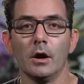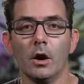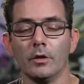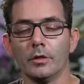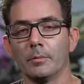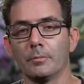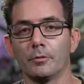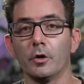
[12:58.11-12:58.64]

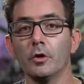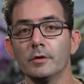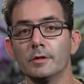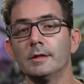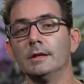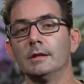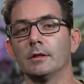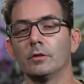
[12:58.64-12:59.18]
on the pro
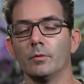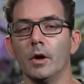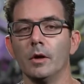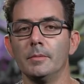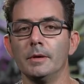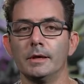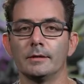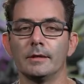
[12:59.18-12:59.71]
scene as
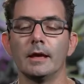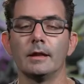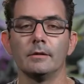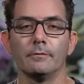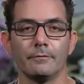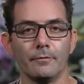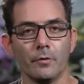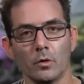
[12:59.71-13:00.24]
well, because that
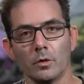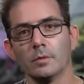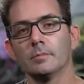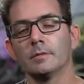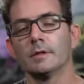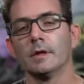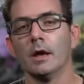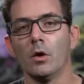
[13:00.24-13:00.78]

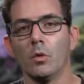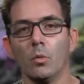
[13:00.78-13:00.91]
informs